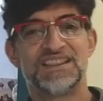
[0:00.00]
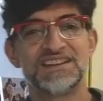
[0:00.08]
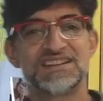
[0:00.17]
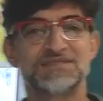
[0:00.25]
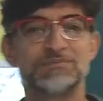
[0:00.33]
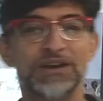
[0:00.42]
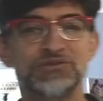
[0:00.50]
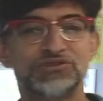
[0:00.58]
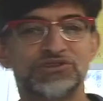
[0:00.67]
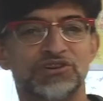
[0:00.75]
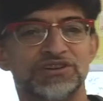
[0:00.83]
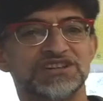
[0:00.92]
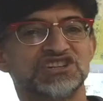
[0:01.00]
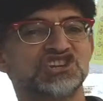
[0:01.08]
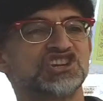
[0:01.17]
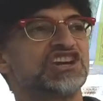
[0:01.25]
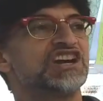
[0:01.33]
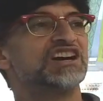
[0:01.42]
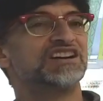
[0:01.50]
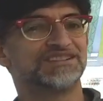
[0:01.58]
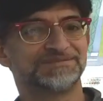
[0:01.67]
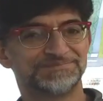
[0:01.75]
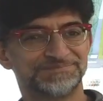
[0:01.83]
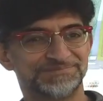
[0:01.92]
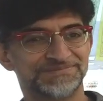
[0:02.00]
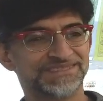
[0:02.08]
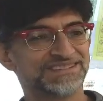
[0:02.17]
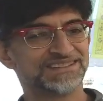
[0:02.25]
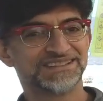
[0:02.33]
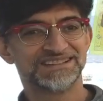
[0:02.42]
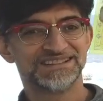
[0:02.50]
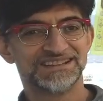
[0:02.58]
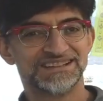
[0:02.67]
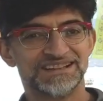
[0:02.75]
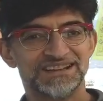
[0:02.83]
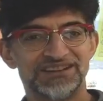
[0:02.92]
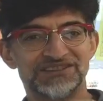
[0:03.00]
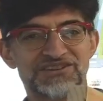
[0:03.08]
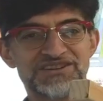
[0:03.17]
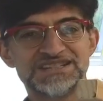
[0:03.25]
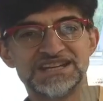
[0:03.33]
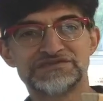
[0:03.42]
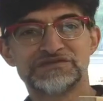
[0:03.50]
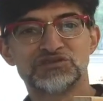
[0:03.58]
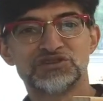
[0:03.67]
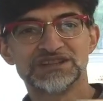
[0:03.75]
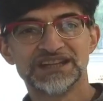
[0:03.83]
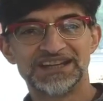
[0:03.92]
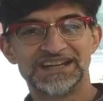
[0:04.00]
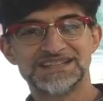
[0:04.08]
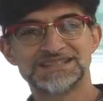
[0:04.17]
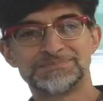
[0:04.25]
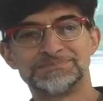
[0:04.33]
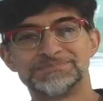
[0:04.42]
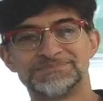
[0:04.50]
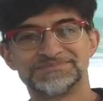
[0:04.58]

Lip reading: This is my daughter's chair. Notice it has four legs.